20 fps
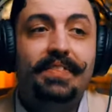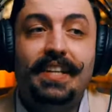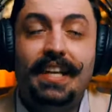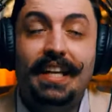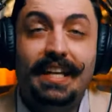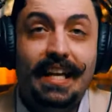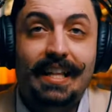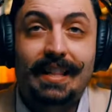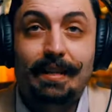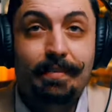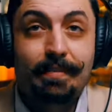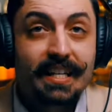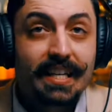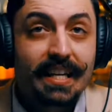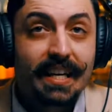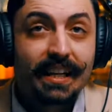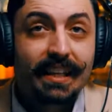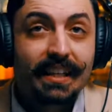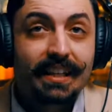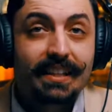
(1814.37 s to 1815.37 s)
at the
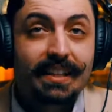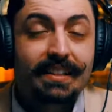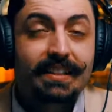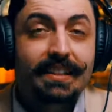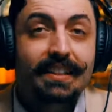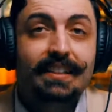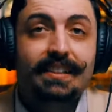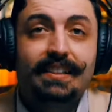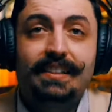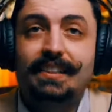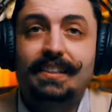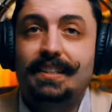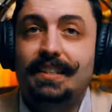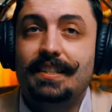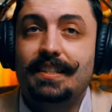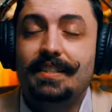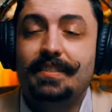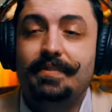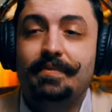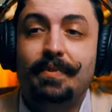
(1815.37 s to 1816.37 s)
beginning,
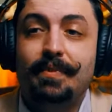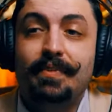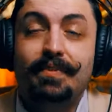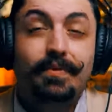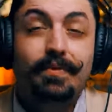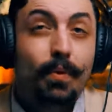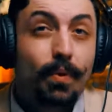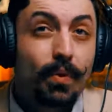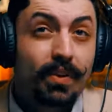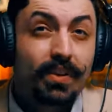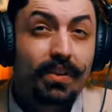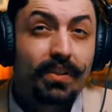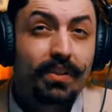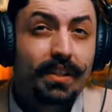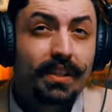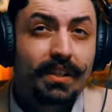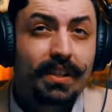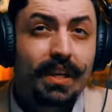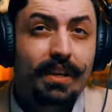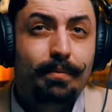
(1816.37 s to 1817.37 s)
before
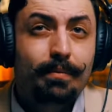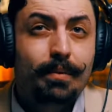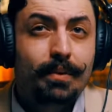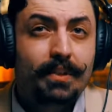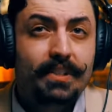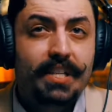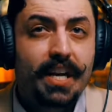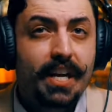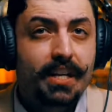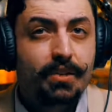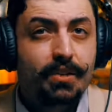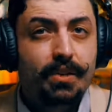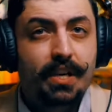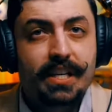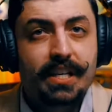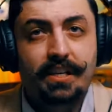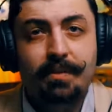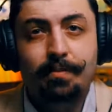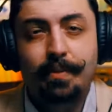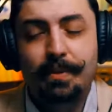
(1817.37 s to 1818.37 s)
a lot more
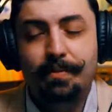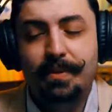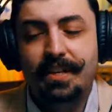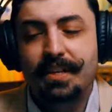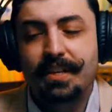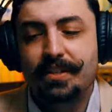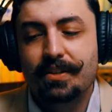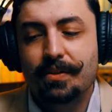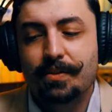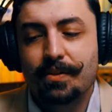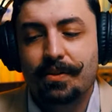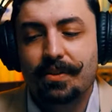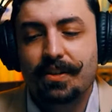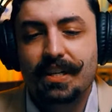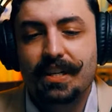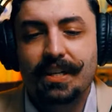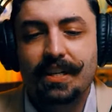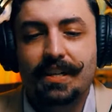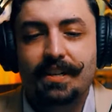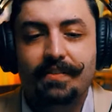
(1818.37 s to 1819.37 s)
saturation, maybe in your
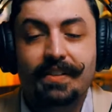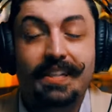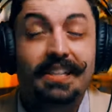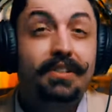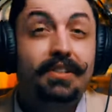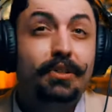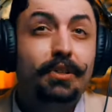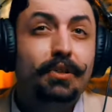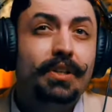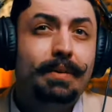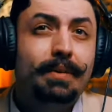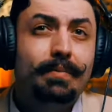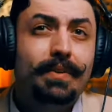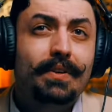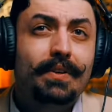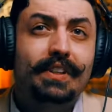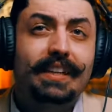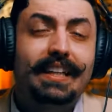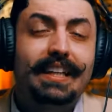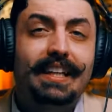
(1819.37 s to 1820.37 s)
industry,
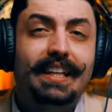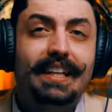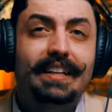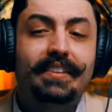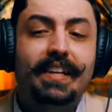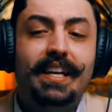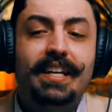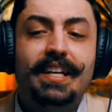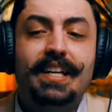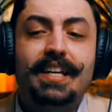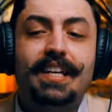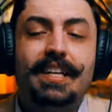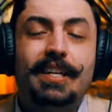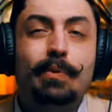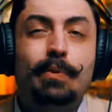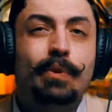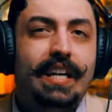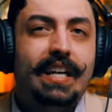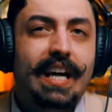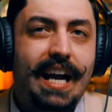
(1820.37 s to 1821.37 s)
market, any of that, you
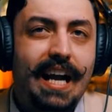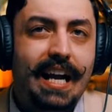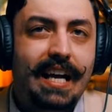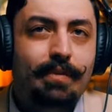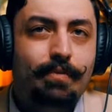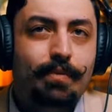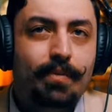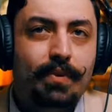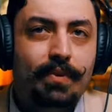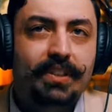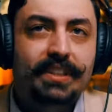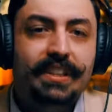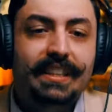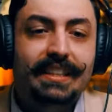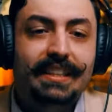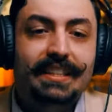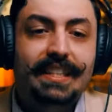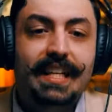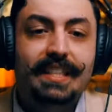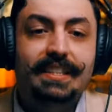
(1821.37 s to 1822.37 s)
would have had more
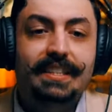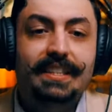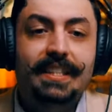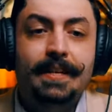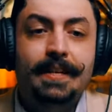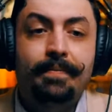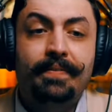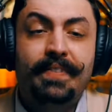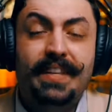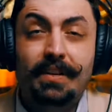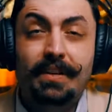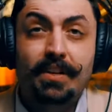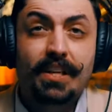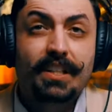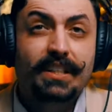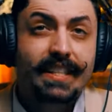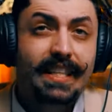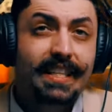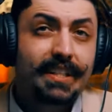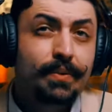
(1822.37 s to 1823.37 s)
success. Now, I'm
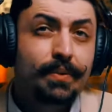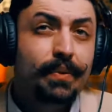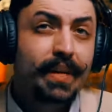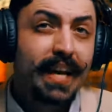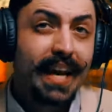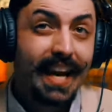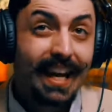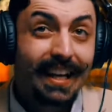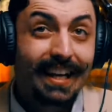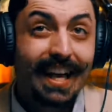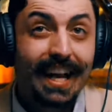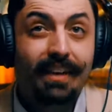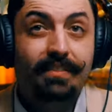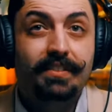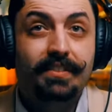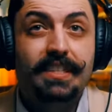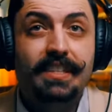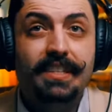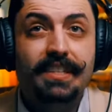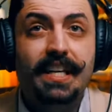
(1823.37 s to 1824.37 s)
not saying you can't have
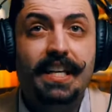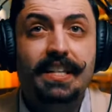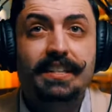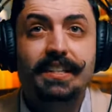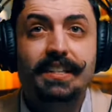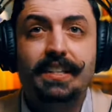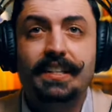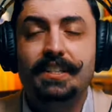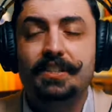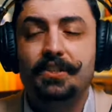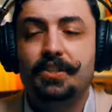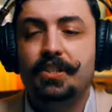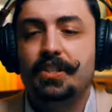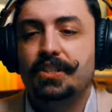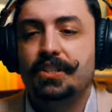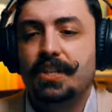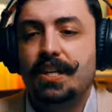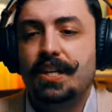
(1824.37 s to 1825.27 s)
success. It's just